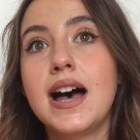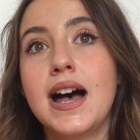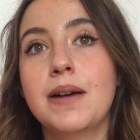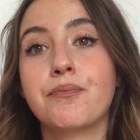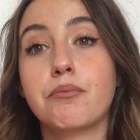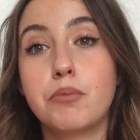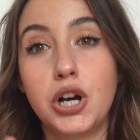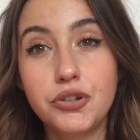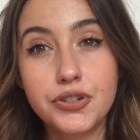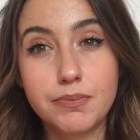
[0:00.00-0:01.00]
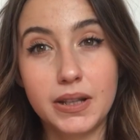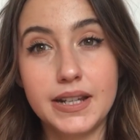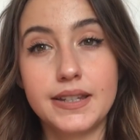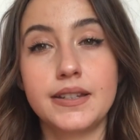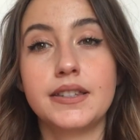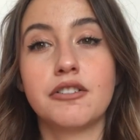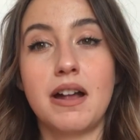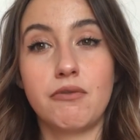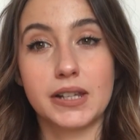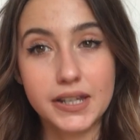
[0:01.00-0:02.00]
Most places either
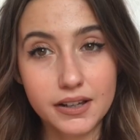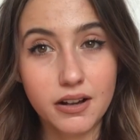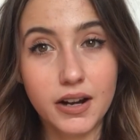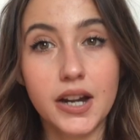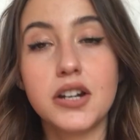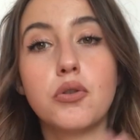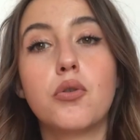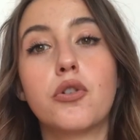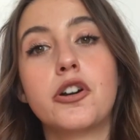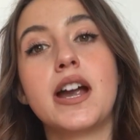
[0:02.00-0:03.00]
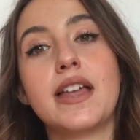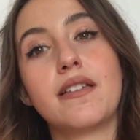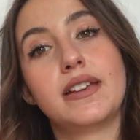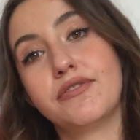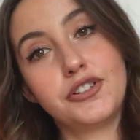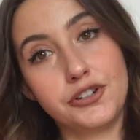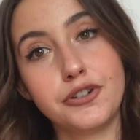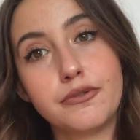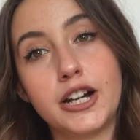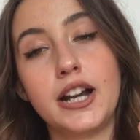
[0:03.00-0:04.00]
have a key card, or if they're
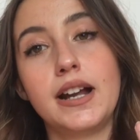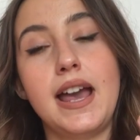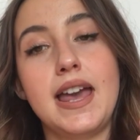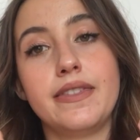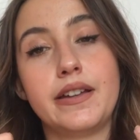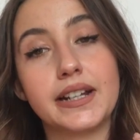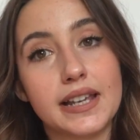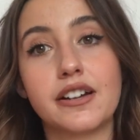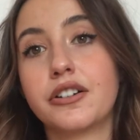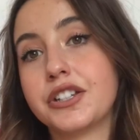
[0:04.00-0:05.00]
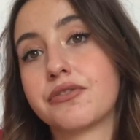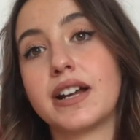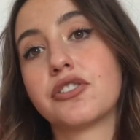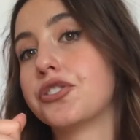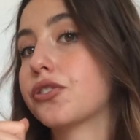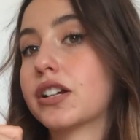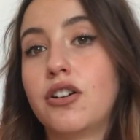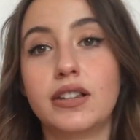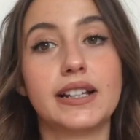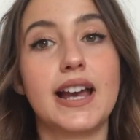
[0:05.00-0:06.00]
newer, and the key card is great because you can
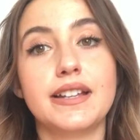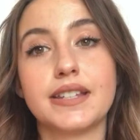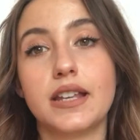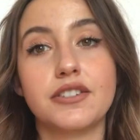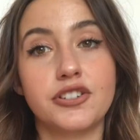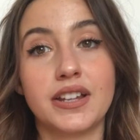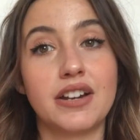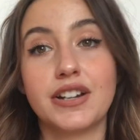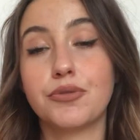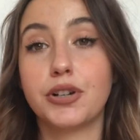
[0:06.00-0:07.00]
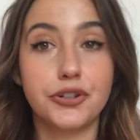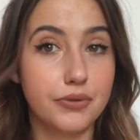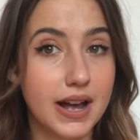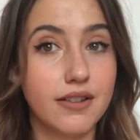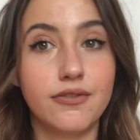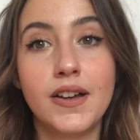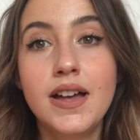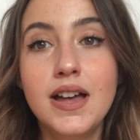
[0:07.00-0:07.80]
only inside certain areas where you have